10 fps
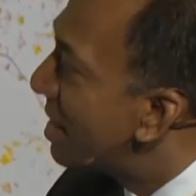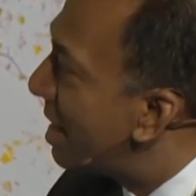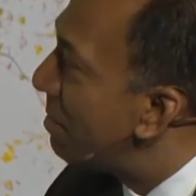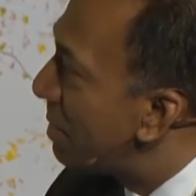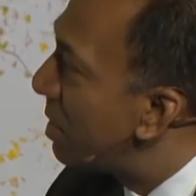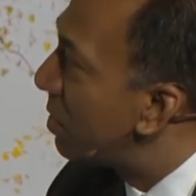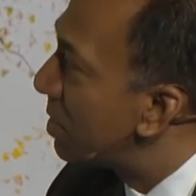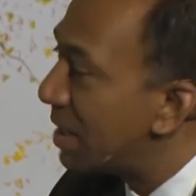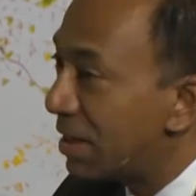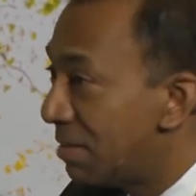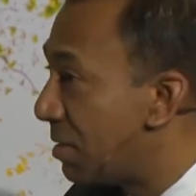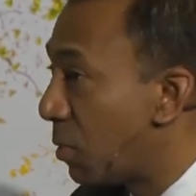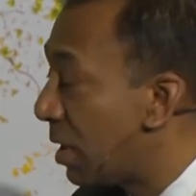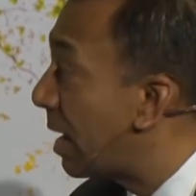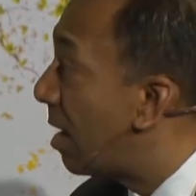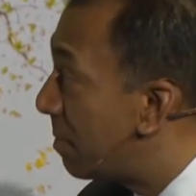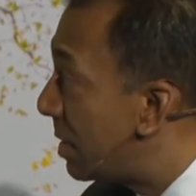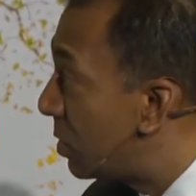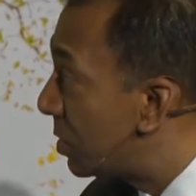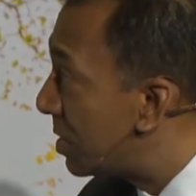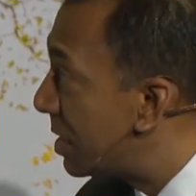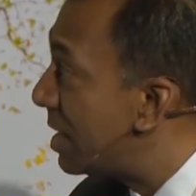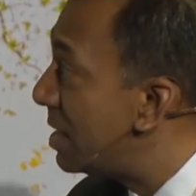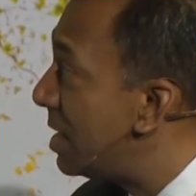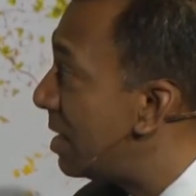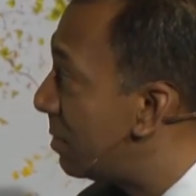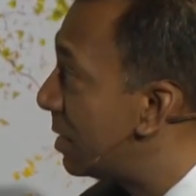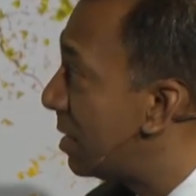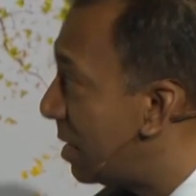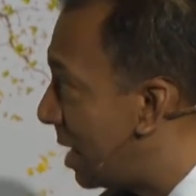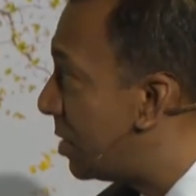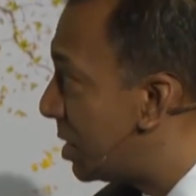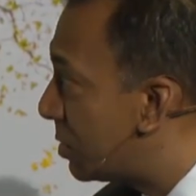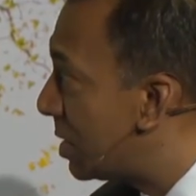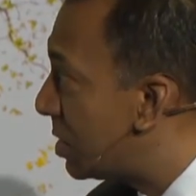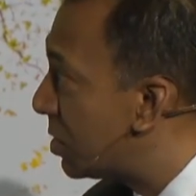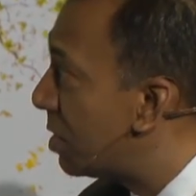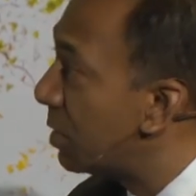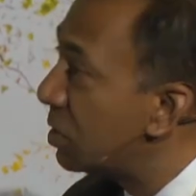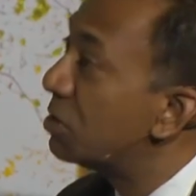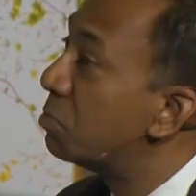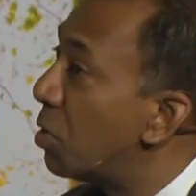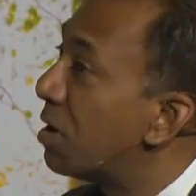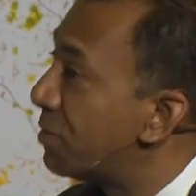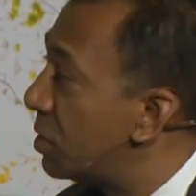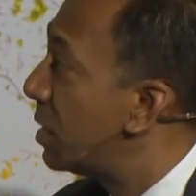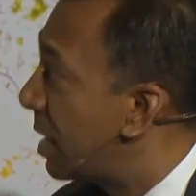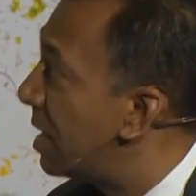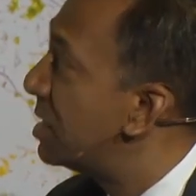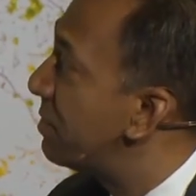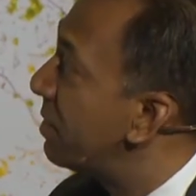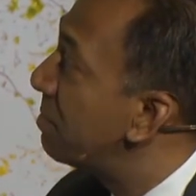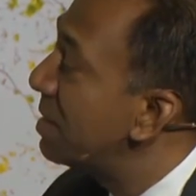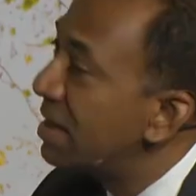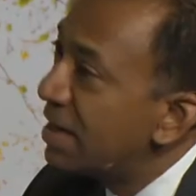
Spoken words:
get minerals that the world economy uses, and indeed, with the energy transition, we'll use more of certain kinds of them,